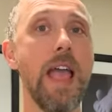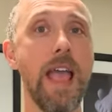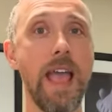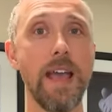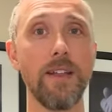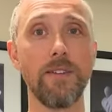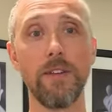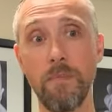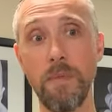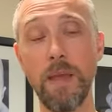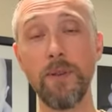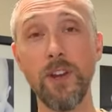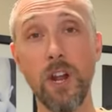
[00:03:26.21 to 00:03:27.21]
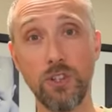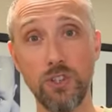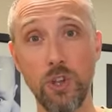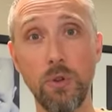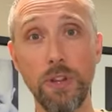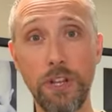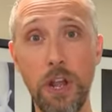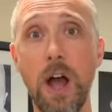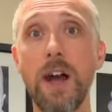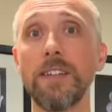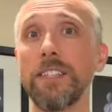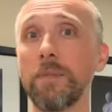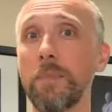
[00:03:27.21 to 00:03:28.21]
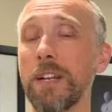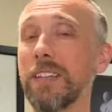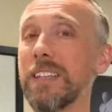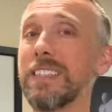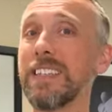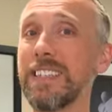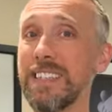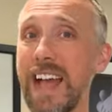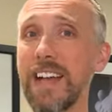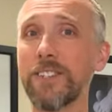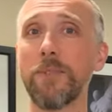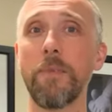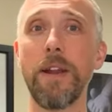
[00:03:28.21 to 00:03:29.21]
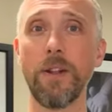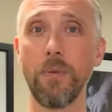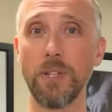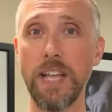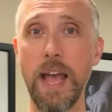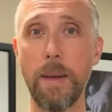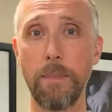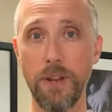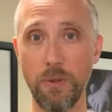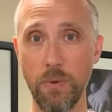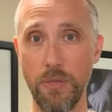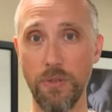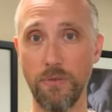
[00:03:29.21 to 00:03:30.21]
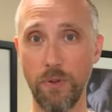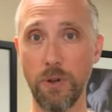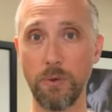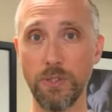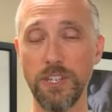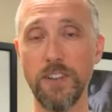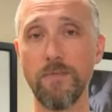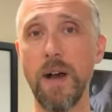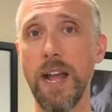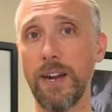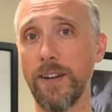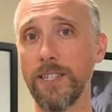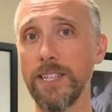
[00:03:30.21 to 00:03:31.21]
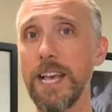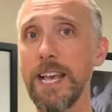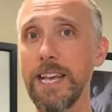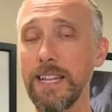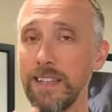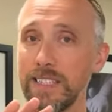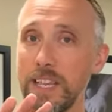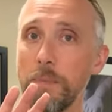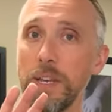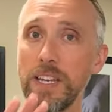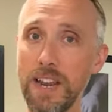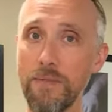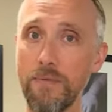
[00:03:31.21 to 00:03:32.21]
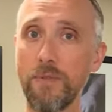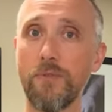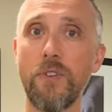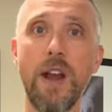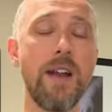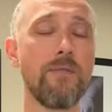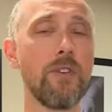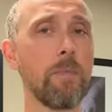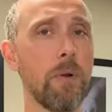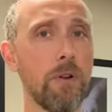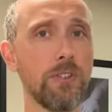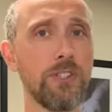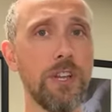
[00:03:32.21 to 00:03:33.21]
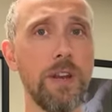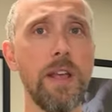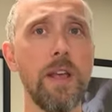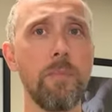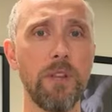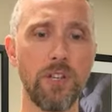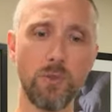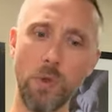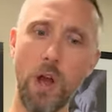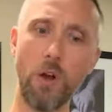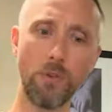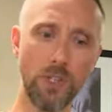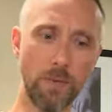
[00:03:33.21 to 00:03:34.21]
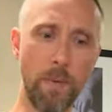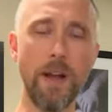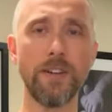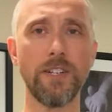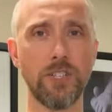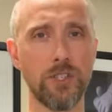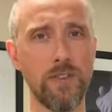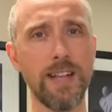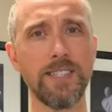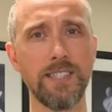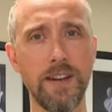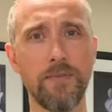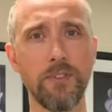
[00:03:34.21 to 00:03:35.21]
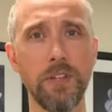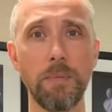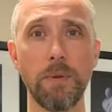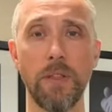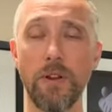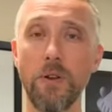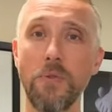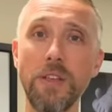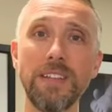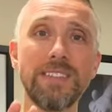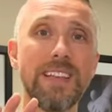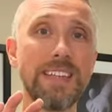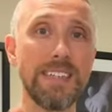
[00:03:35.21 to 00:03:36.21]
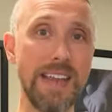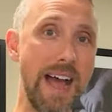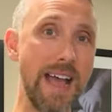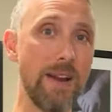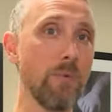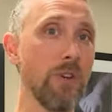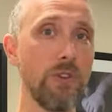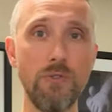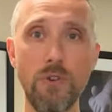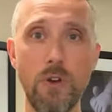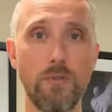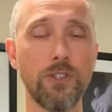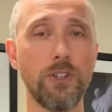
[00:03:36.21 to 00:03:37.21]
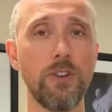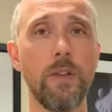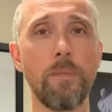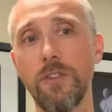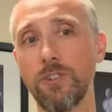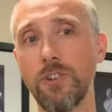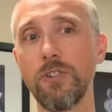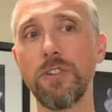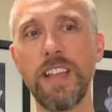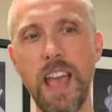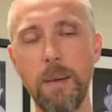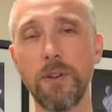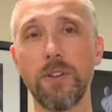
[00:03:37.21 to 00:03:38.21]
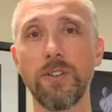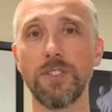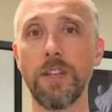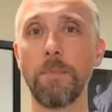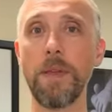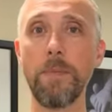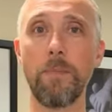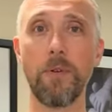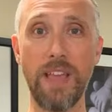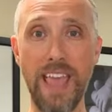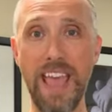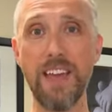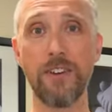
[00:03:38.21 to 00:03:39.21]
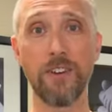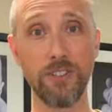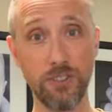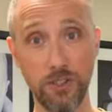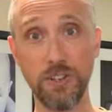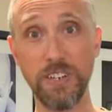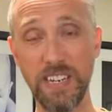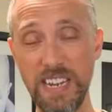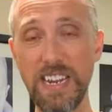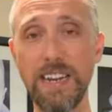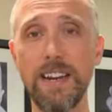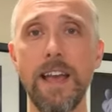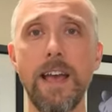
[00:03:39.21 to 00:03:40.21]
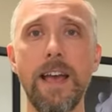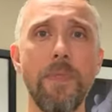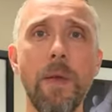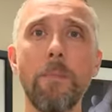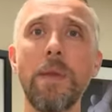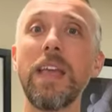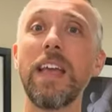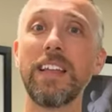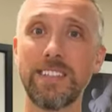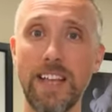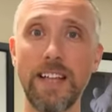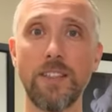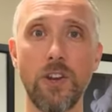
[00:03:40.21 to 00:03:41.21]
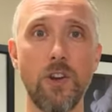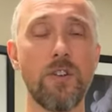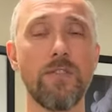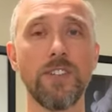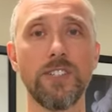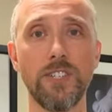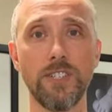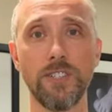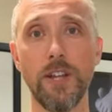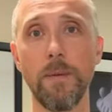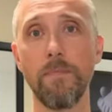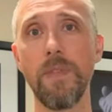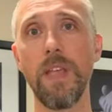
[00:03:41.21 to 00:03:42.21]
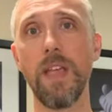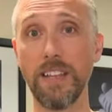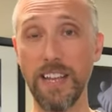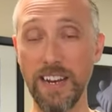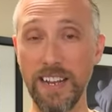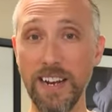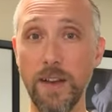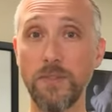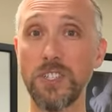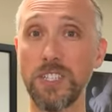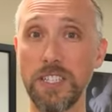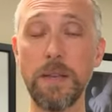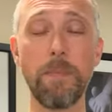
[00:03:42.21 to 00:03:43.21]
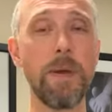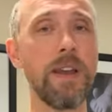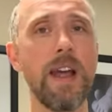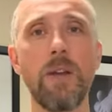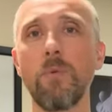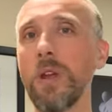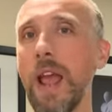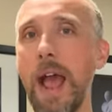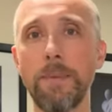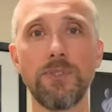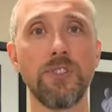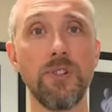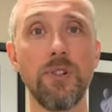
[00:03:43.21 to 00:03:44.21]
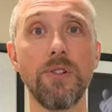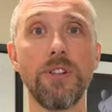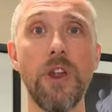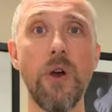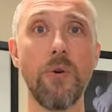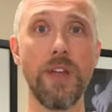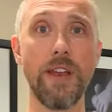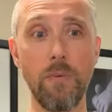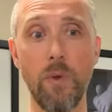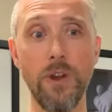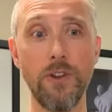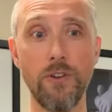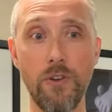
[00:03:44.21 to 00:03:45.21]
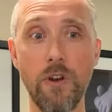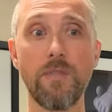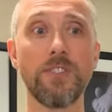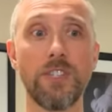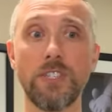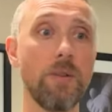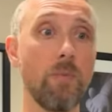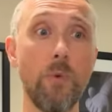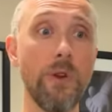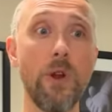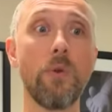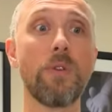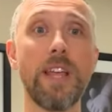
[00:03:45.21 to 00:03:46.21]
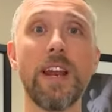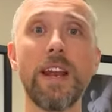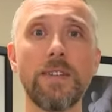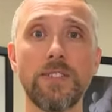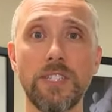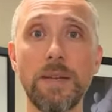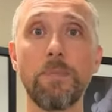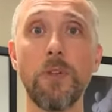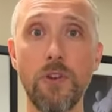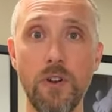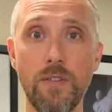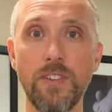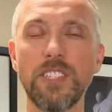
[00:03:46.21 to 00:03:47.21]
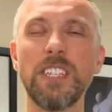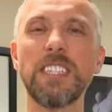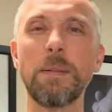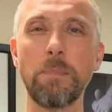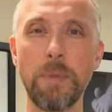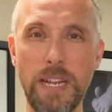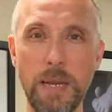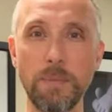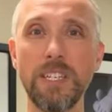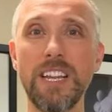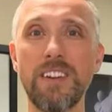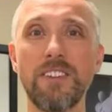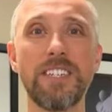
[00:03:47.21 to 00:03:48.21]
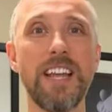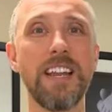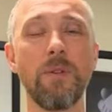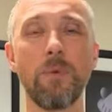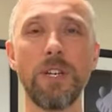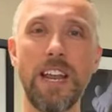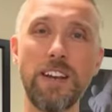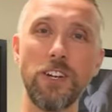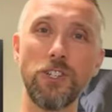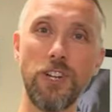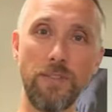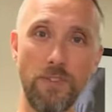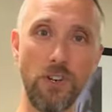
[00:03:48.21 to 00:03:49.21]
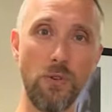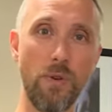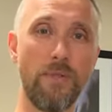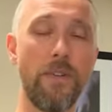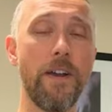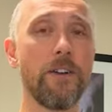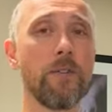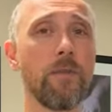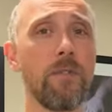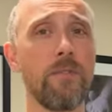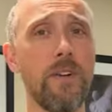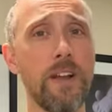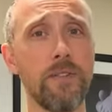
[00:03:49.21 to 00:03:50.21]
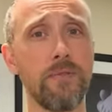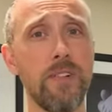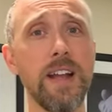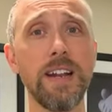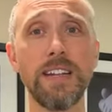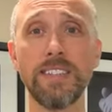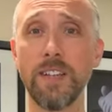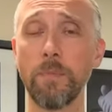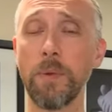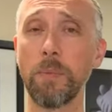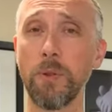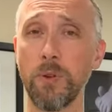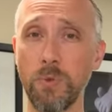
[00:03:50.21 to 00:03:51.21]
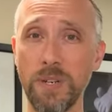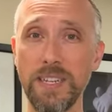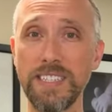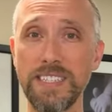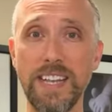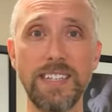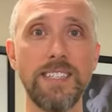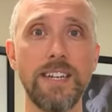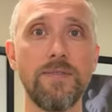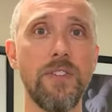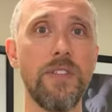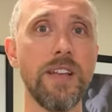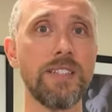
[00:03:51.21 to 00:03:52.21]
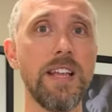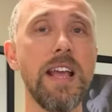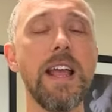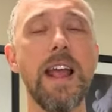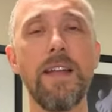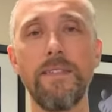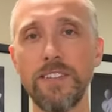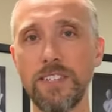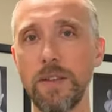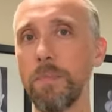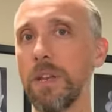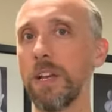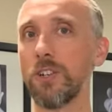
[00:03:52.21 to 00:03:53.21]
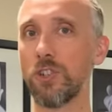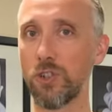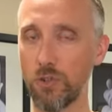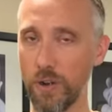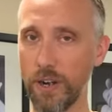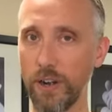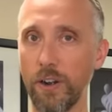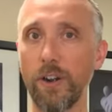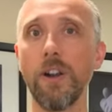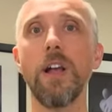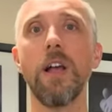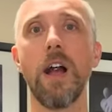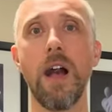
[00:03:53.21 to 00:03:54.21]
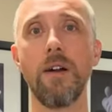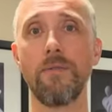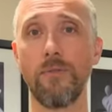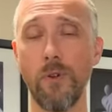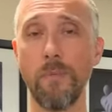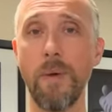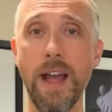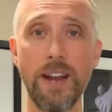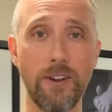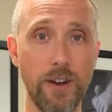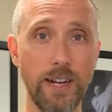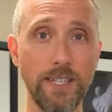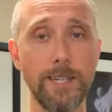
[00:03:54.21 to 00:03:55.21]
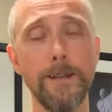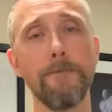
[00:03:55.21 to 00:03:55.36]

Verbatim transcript: and maybe not solely causing, but at least exacerbating what's happening with the frequency of migraines. And this can be different for every person because we all respond to stress differently, but there are things like diet. We do know for sure that there are certain chemicals that people can or shouldn't eat that may excite the nervous system. Getting enough sleep at night, we absolutely know that when your nervous system, when we don't get enough sleep, the nervous system becomes irritated. We tend to shift into a fight or, fight or flight, and some people are really sensitive to this, and this can be a trigger uh, for migraines.